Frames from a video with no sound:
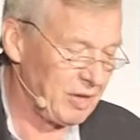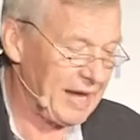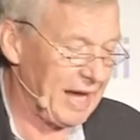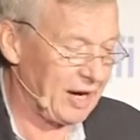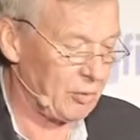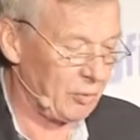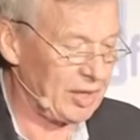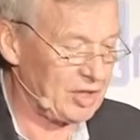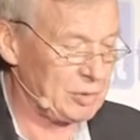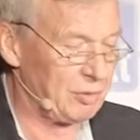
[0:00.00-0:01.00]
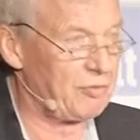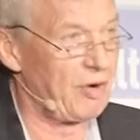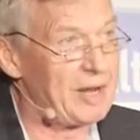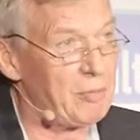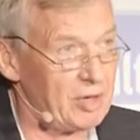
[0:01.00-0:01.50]
without a reasonable
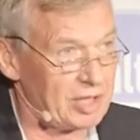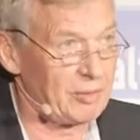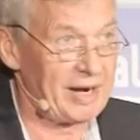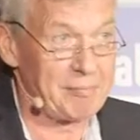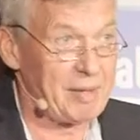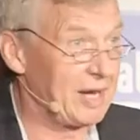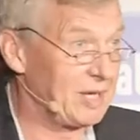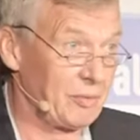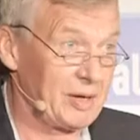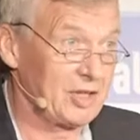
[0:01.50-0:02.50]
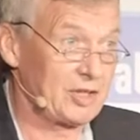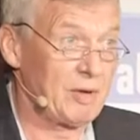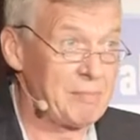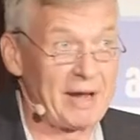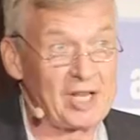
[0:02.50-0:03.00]
framework around money and risk
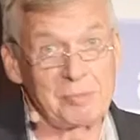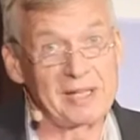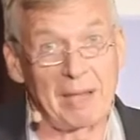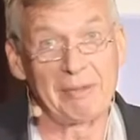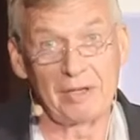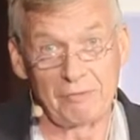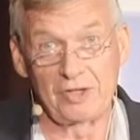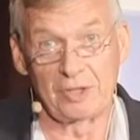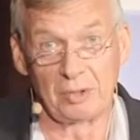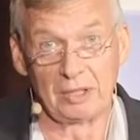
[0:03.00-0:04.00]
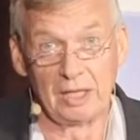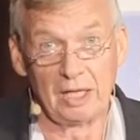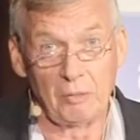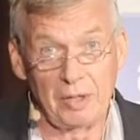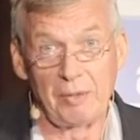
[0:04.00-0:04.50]
when money's becoming invisible,
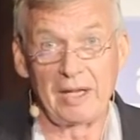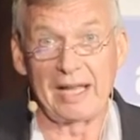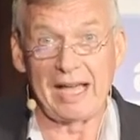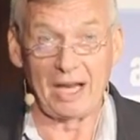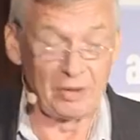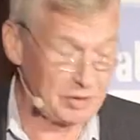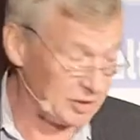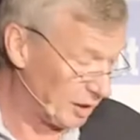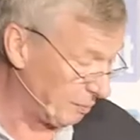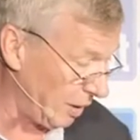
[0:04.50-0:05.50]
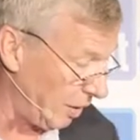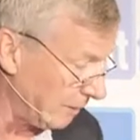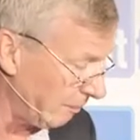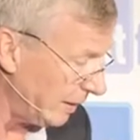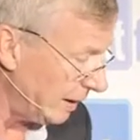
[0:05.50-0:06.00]
we really are losing the
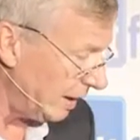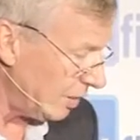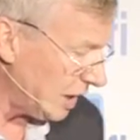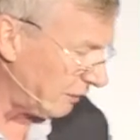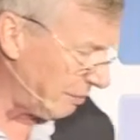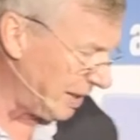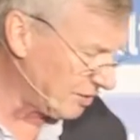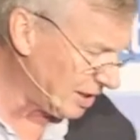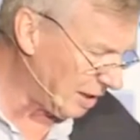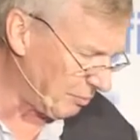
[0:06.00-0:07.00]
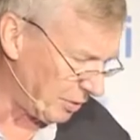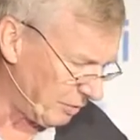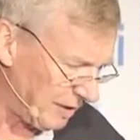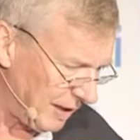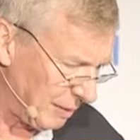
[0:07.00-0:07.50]
plot. So for me, it's a number
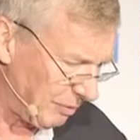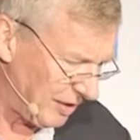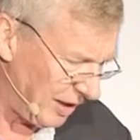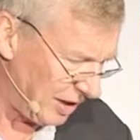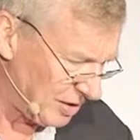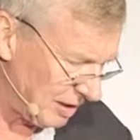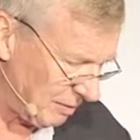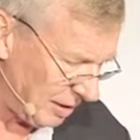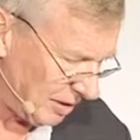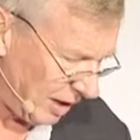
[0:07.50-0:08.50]
of areas, but